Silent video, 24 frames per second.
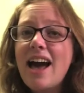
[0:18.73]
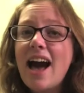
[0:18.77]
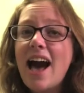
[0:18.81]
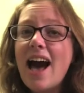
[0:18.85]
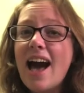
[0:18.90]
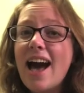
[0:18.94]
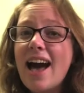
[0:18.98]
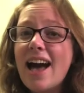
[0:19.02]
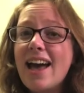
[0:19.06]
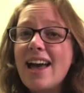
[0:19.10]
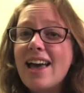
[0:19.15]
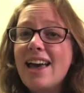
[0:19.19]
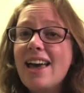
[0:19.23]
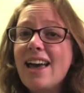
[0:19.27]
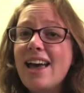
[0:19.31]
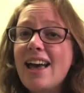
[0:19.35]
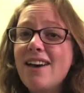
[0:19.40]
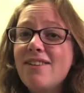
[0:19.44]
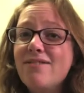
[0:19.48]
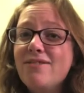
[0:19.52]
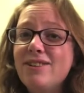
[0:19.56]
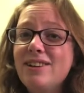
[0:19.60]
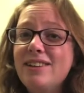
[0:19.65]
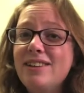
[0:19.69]
I
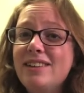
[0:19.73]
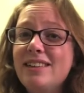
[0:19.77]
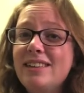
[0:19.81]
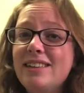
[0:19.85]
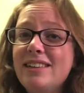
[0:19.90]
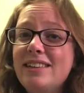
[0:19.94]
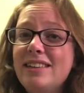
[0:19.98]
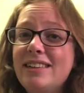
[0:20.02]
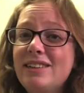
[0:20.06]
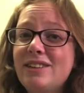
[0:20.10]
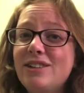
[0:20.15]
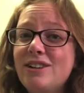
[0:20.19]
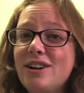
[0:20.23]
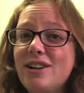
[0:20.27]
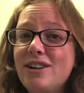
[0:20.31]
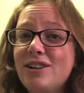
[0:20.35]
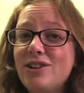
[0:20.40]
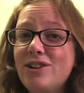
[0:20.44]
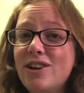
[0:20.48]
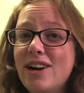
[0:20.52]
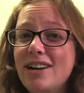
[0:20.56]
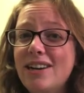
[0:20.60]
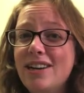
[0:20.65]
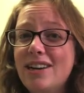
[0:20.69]
have recently started
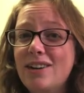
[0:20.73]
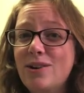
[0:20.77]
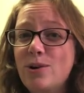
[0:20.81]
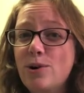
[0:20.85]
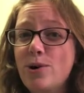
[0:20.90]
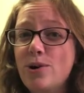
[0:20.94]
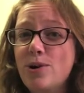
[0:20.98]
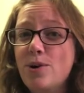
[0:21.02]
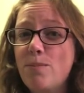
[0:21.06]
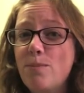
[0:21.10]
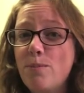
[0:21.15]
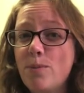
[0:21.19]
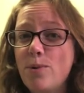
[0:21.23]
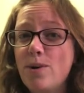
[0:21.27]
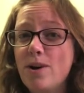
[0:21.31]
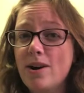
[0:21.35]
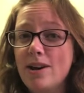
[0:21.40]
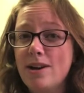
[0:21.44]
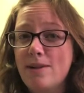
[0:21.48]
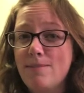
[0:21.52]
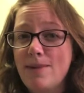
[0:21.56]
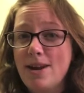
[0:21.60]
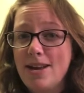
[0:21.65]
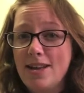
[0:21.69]
trying to cook more
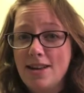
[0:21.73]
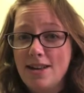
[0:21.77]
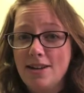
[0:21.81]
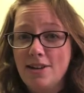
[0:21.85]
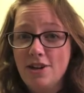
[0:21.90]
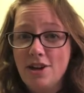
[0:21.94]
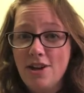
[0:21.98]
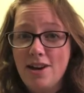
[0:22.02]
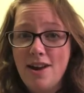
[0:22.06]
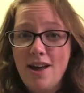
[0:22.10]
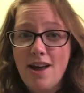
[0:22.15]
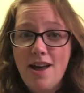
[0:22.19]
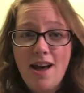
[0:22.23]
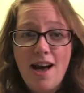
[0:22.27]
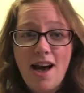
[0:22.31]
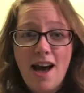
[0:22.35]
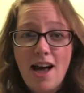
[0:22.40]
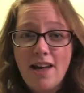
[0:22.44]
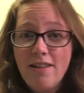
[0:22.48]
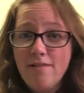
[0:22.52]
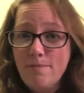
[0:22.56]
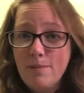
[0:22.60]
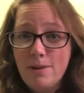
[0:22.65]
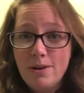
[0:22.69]
in my kitchen.
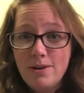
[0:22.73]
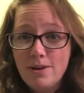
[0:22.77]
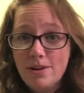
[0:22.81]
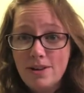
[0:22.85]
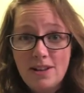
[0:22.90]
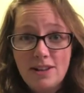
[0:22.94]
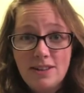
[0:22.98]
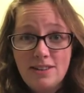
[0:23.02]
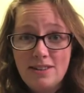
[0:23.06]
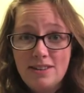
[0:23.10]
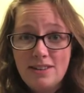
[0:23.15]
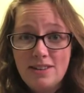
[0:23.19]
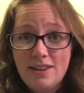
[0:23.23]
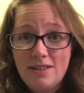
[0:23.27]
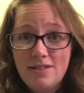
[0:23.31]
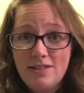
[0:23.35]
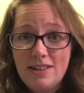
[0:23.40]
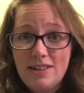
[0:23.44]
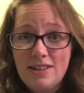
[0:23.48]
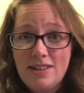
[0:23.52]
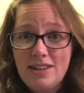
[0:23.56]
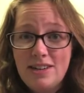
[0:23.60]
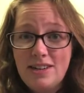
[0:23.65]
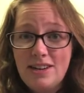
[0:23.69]
I've been cooking since I was
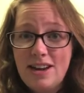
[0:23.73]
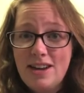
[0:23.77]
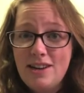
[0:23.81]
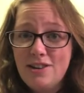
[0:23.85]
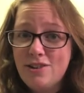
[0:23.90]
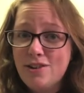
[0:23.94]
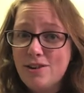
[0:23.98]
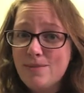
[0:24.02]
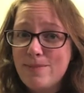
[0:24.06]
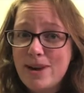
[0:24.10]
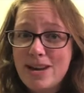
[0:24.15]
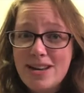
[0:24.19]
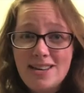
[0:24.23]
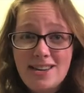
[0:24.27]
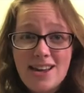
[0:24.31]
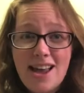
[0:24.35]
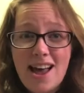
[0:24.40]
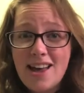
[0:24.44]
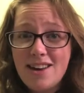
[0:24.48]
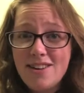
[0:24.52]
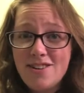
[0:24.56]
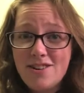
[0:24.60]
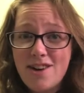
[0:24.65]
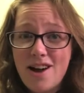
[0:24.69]
a teenager. My
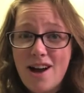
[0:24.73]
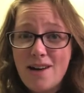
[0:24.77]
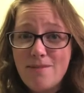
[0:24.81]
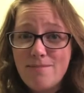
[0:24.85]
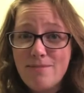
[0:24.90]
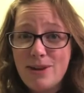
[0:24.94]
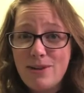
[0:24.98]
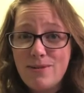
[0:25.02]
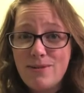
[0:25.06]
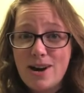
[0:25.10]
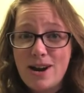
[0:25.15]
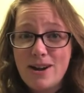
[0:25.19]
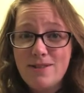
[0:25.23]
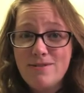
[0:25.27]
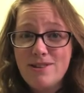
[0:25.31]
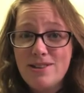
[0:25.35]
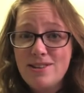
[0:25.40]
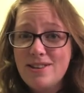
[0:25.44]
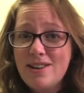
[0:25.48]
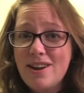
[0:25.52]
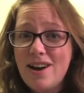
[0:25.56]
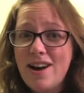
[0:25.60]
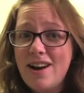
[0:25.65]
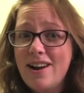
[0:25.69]
dad taught me when I was
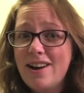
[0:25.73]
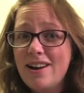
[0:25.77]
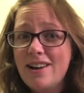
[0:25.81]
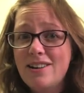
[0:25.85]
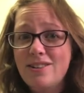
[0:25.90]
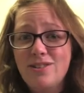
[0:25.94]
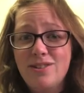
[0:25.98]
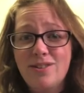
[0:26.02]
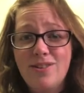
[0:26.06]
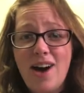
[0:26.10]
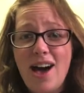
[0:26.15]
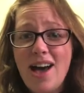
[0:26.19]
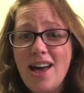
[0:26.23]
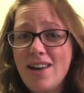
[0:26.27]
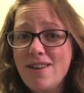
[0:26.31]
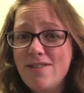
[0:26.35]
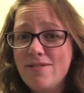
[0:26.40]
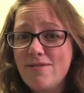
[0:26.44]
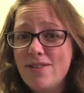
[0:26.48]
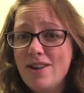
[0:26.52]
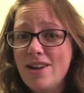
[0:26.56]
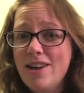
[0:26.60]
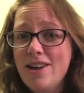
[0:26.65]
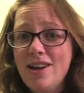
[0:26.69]
young, so I
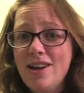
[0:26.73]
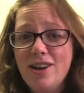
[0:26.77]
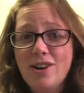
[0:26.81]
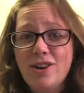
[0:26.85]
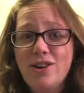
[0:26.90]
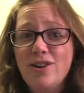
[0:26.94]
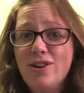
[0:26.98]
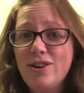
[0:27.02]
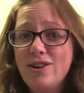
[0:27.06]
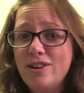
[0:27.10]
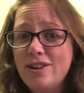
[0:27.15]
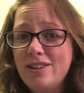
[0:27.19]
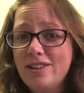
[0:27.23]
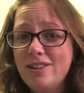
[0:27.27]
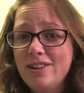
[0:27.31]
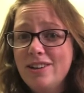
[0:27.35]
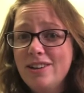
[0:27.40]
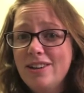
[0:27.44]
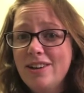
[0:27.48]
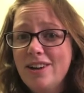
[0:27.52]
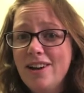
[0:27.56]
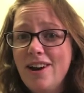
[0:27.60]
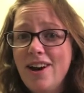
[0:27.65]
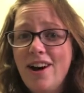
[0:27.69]
have cooked
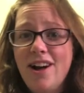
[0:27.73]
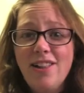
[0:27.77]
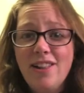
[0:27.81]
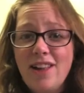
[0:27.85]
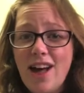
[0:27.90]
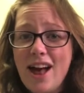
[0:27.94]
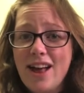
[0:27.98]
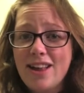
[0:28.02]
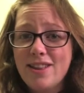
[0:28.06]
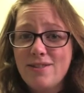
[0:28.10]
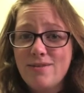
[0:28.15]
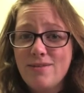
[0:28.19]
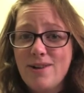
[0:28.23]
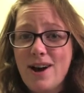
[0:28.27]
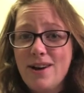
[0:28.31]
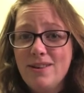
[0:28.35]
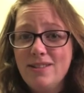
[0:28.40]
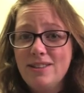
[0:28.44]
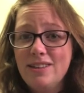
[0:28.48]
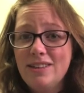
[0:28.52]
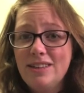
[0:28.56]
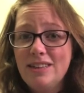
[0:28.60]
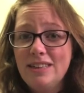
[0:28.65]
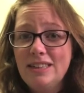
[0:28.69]
a lot
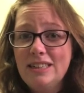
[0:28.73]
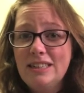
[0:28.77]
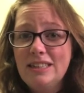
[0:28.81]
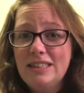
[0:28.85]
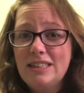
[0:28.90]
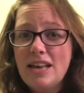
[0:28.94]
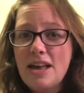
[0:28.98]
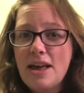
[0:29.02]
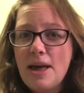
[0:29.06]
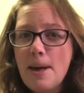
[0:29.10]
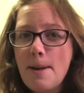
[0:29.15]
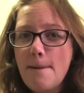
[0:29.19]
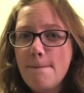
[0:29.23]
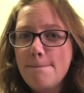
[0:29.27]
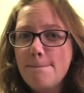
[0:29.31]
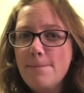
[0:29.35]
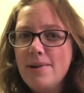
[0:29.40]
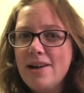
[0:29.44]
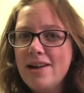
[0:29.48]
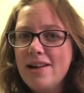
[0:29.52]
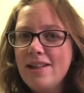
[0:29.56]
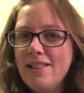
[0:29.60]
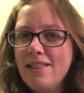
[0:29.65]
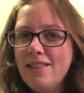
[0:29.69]
throughout the years.
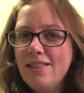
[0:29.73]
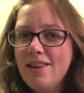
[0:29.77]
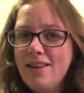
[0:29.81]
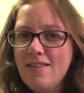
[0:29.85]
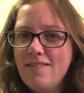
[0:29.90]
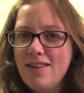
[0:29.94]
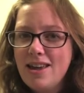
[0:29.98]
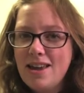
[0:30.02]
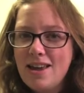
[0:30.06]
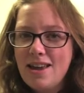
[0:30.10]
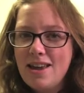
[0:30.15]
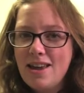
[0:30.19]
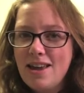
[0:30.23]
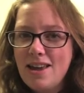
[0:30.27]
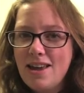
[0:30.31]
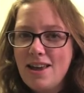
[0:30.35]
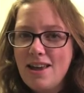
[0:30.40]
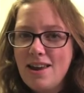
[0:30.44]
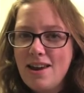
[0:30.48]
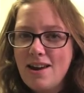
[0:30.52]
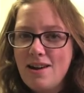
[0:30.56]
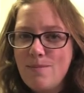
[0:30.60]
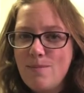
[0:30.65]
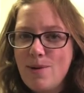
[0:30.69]
But living
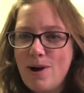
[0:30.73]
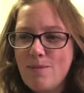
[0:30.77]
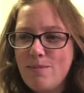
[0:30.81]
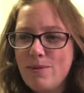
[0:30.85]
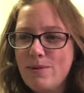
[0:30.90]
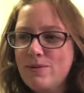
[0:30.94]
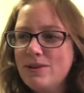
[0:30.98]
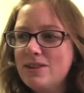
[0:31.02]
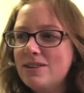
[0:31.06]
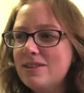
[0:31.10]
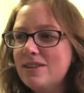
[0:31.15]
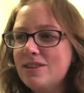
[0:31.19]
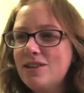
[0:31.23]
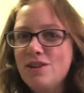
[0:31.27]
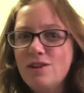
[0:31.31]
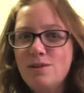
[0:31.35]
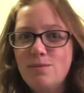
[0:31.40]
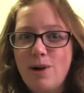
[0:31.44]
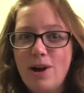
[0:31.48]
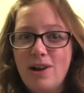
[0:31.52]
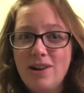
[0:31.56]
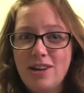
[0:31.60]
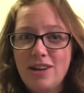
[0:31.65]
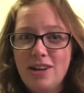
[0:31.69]
in an apartment with such a
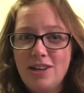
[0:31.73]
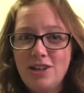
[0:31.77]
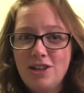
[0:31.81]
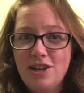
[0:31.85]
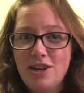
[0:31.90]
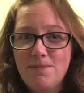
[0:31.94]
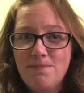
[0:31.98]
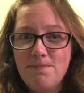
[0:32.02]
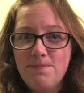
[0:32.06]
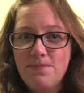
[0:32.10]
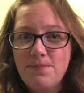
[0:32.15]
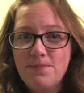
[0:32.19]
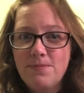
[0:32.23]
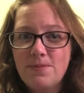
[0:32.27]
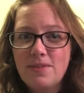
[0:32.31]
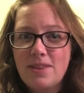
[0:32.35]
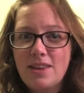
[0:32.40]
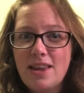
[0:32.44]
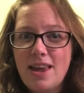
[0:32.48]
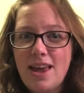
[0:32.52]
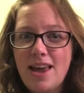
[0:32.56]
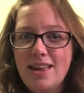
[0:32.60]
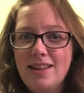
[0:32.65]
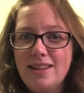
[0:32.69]
small kitchen,
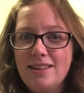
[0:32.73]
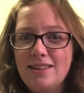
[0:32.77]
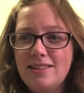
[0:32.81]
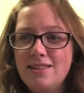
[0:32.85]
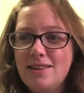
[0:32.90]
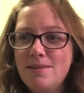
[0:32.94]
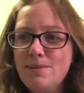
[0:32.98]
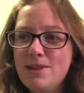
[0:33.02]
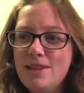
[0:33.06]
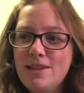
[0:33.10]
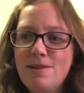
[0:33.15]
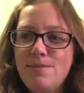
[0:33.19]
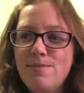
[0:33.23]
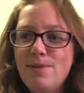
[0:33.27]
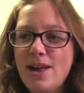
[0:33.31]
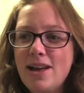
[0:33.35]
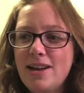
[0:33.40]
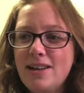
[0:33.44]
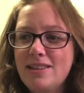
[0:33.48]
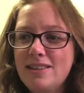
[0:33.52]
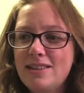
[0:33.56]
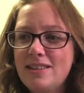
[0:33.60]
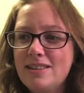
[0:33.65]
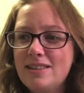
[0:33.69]
and some of the
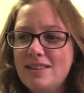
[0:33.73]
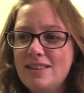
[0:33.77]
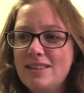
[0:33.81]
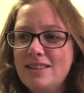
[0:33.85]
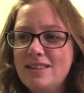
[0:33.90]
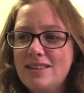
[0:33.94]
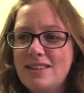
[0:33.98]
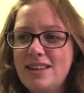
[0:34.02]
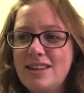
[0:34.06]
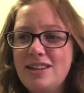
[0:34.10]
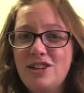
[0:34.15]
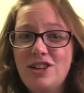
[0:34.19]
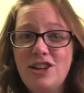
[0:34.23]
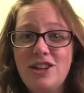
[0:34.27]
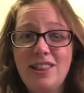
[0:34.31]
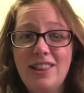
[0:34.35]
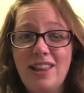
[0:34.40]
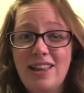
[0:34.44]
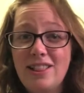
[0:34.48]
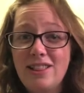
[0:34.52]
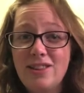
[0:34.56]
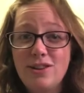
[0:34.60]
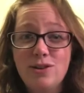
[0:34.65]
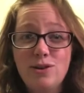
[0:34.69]
appliances in this kitchen,
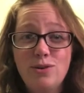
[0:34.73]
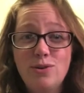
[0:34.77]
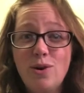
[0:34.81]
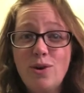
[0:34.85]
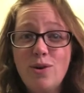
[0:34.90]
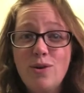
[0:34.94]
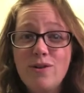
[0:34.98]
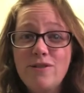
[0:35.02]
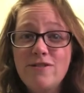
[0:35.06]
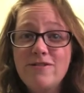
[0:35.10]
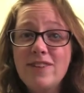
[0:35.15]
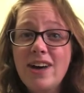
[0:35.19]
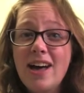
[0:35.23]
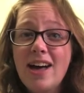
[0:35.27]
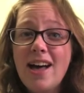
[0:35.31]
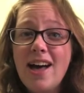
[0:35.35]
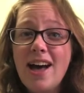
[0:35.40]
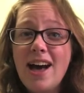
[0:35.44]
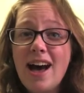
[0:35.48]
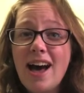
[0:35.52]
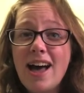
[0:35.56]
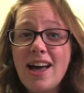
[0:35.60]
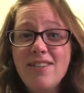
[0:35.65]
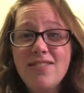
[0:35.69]
like the stove,
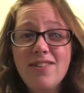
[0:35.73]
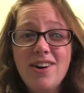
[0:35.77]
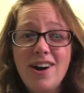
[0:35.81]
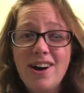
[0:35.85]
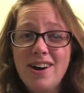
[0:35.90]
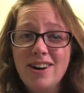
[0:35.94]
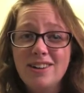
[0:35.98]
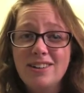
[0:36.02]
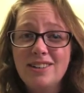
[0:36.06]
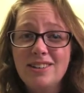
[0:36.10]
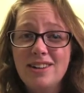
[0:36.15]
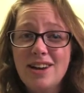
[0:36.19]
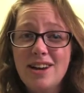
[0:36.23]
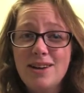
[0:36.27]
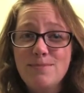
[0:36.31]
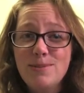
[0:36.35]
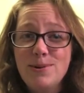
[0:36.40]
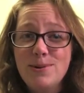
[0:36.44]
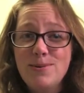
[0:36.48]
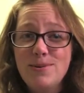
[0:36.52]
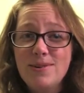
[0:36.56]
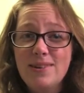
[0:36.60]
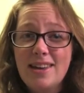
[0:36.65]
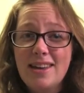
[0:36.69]
I have a hard time
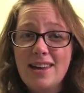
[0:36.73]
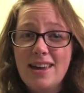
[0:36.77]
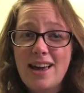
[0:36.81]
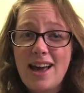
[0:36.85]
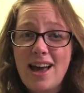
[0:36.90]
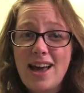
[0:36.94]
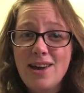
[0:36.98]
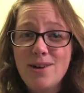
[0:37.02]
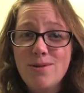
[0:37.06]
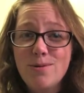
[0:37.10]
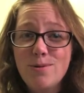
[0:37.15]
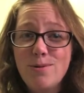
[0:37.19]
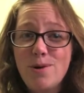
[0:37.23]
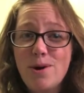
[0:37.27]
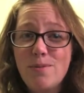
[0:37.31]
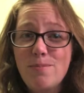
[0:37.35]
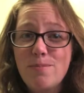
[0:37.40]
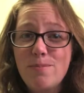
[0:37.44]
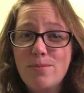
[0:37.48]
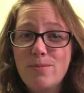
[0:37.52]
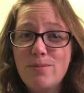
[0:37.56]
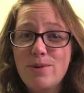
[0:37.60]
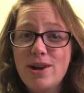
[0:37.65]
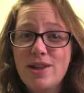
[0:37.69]
using. I grew
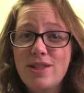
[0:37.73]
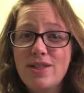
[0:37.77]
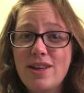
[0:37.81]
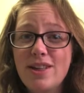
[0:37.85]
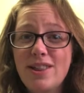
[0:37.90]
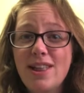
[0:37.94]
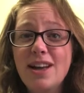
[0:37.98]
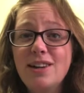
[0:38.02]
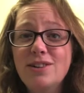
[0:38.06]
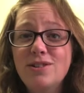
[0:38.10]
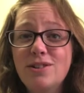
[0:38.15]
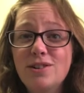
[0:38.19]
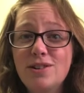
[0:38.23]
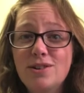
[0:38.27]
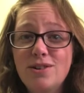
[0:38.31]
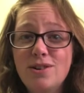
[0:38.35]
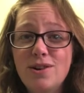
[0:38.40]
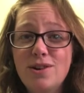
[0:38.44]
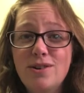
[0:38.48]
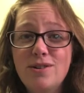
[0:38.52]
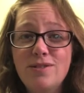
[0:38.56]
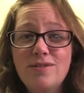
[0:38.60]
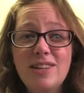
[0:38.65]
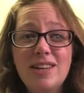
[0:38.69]
up with electric
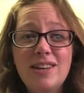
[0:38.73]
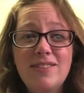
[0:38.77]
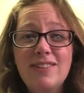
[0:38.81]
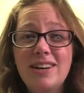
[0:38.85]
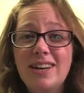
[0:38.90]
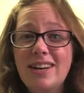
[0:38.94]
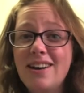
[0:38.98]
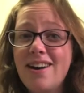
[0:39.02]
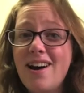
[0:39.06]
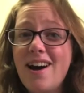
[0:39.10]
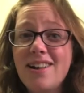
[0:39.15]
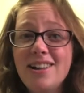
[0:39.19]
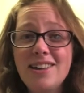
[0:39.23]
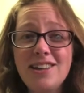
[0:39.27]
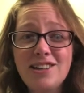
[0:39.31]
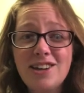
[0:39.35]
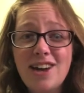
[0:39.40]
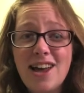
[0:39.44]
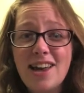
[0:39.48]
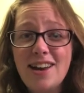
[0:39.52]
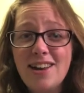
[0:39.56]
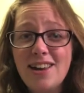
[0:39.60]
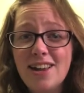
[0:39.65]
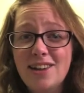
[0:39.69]
stoves. Even in college
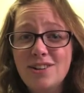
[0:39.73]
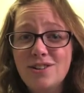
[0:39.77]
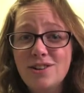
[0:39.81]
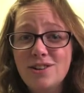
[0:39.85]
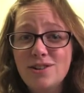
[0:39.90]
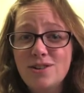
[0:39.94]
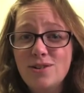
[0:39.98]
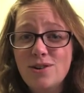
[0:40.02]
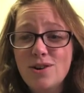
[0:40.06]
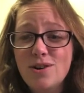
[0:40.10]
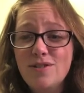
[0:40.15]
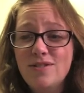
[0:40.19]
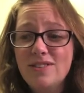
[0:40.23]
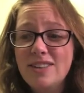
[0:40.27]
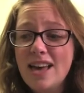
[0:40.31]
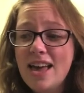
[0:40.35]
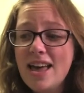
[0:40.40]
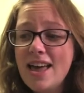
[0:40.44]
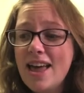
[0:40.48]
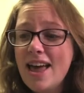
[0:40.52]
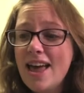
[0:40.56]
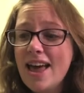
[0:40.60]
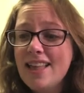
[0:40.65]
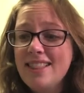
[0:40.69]
I had electric stoves,
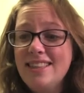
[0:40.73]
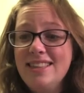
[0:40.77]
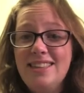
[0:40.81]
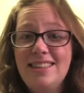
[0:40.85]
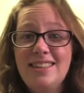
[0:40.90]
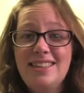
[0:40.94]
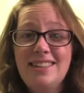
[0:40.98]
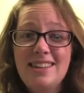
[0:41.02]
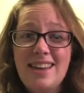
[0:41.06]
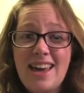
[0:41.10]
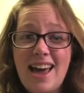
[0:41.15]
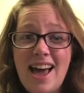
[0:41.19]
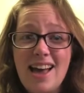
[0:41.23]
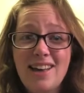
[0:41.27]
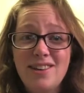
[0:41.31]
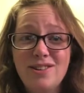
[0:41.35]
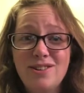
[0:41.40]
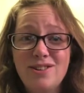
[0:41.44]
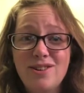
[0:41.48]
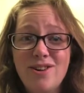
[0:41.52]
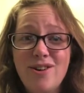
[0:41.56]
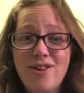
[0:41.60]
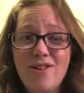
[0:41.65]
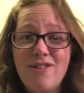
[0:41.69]
and this is a gas
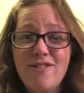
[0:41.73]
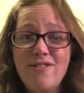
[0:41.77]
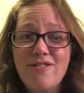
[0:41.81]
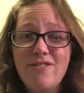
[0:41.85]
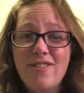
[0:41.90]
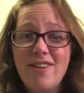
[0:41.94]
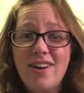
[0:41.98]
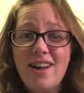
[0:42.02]
stove.